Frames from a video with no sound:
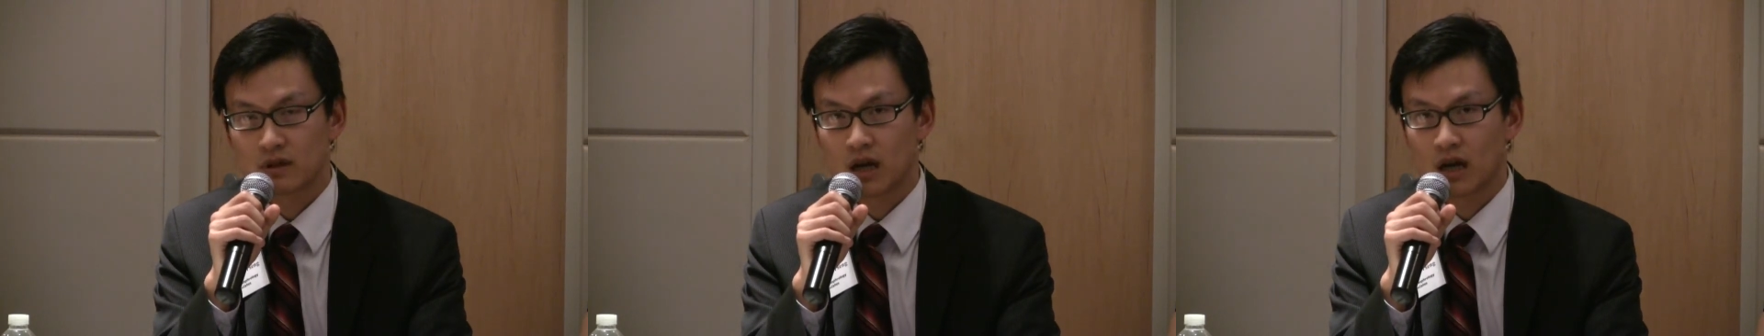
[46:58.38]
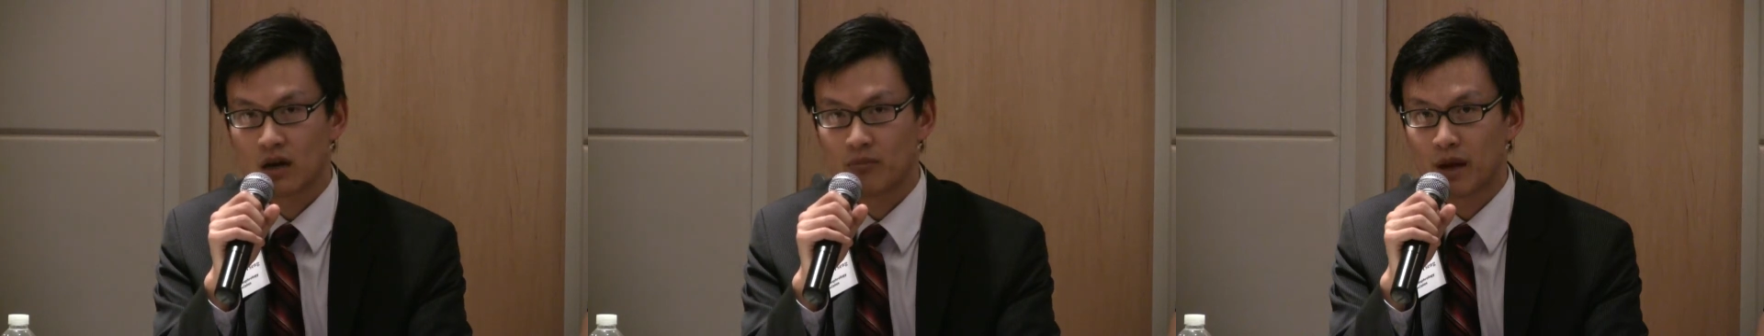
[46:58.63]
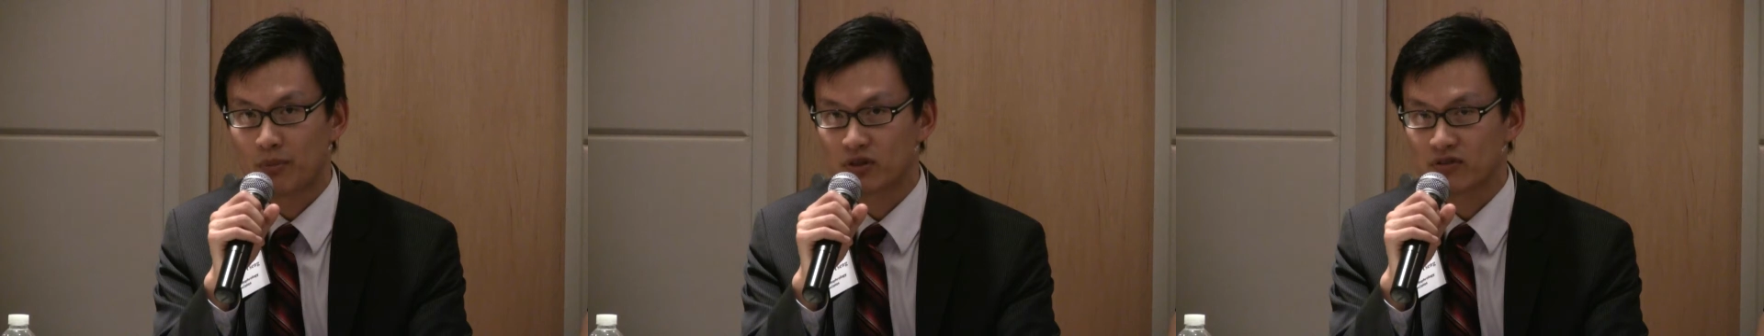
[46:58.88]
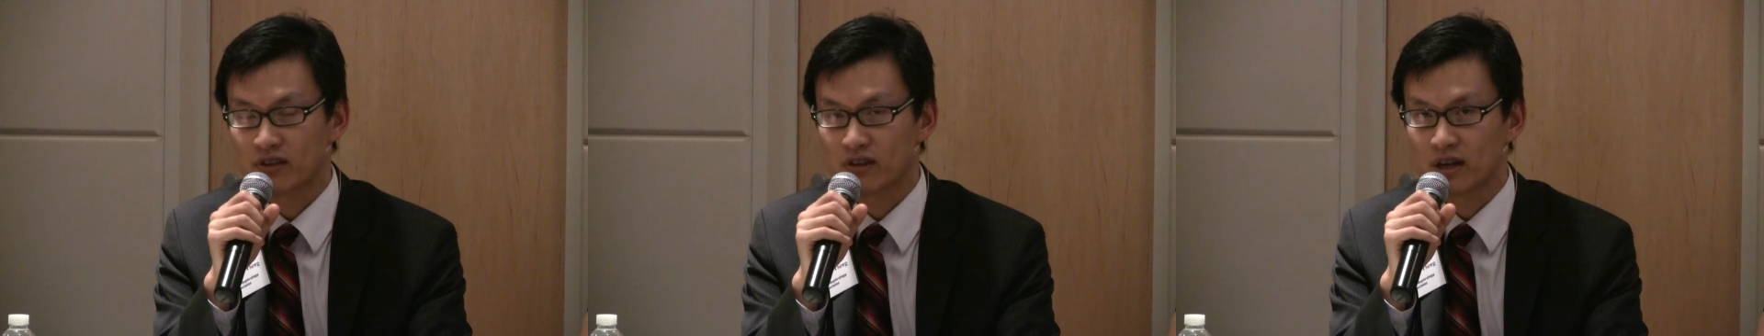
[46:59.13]
uh,
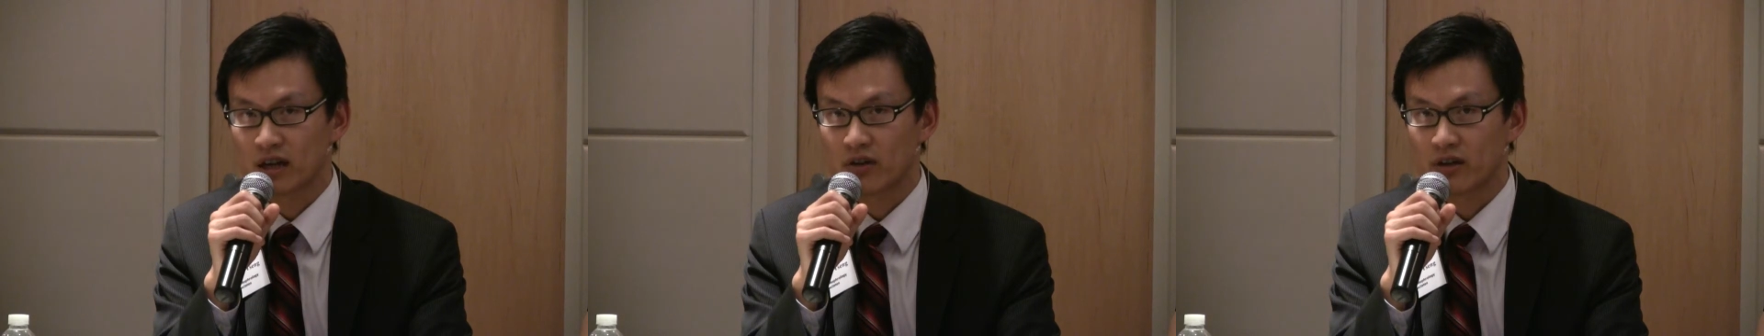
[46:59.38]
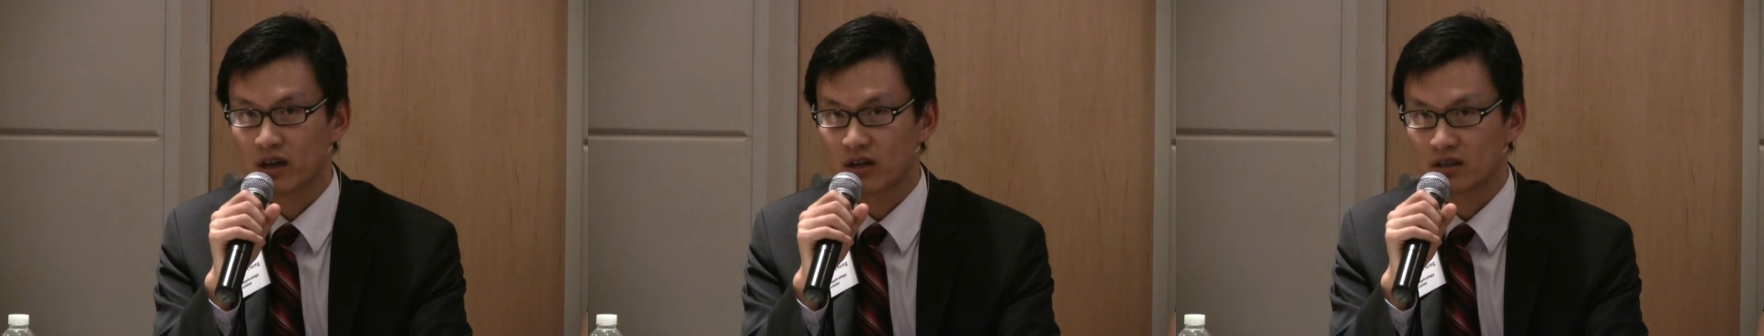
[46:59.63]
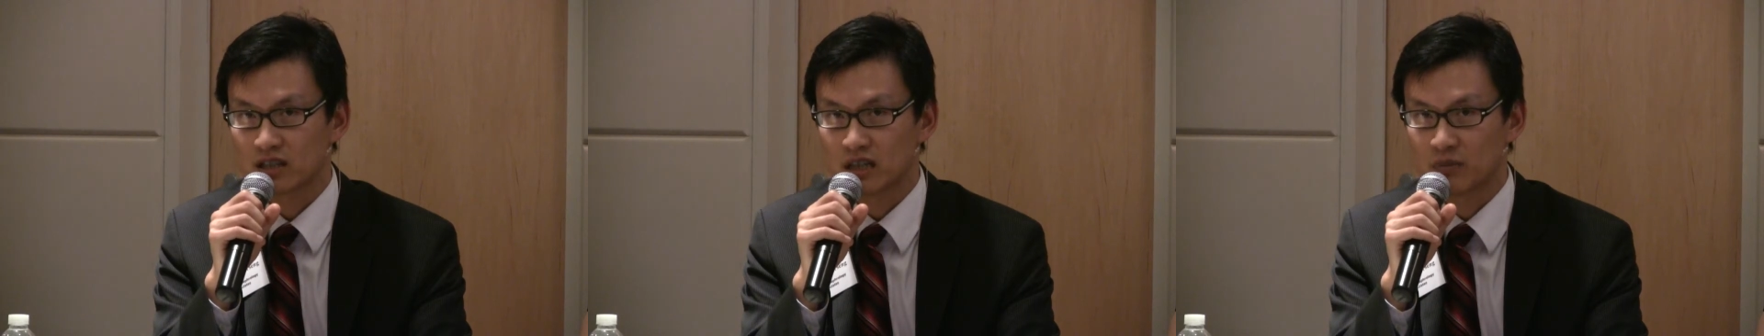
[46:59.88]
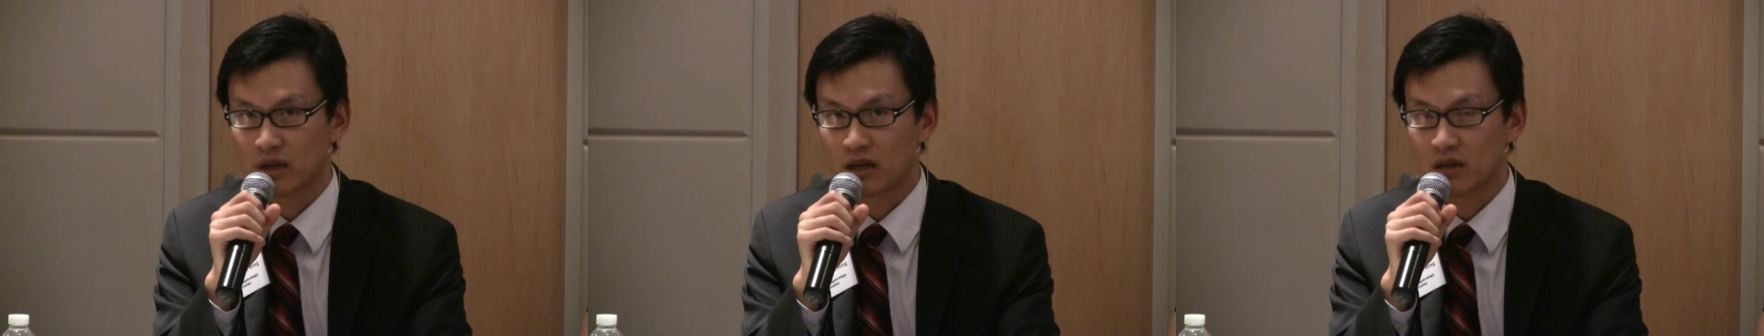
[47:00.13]
members of the healthcare
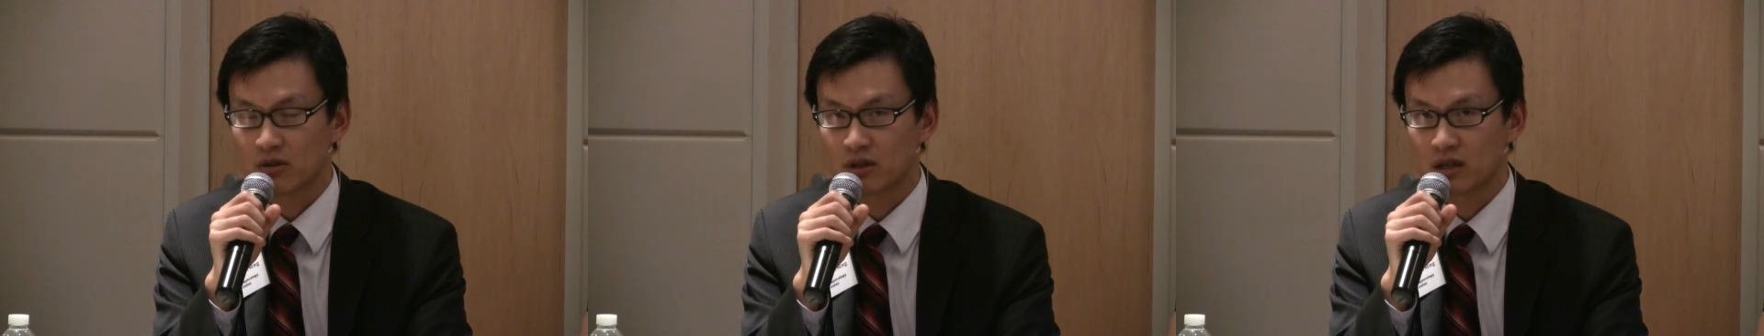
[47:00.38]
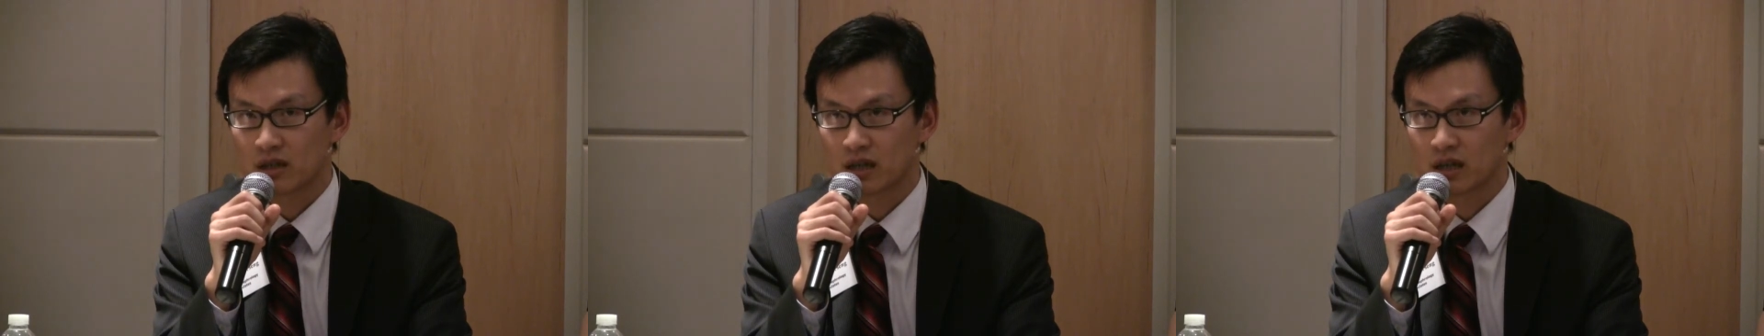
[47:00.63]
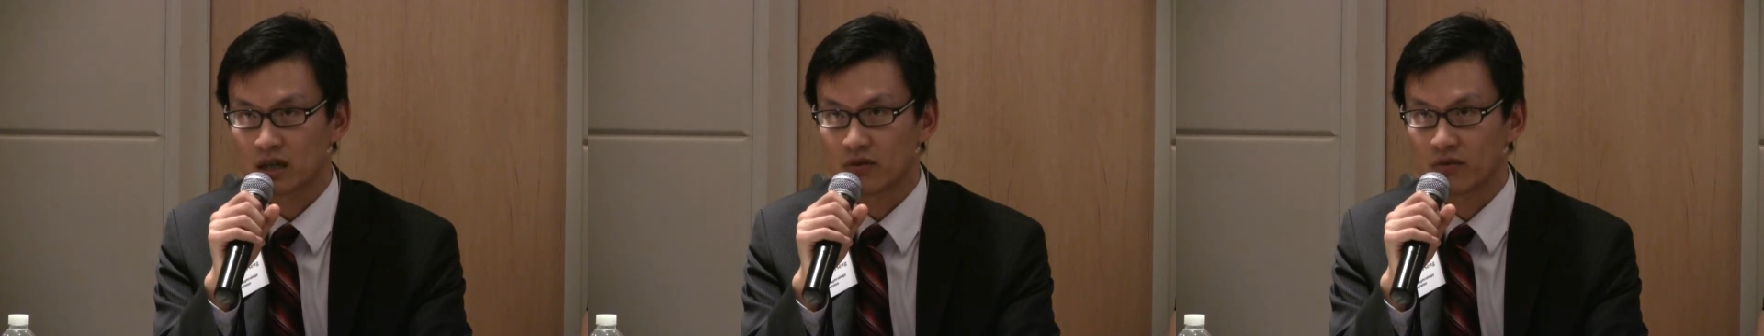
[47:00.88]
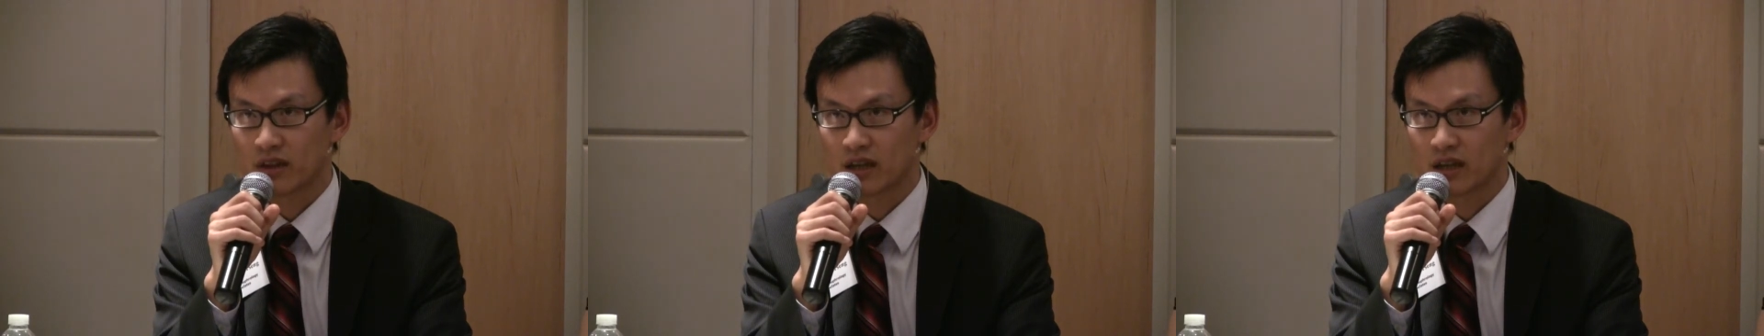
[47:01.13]
team, including uh,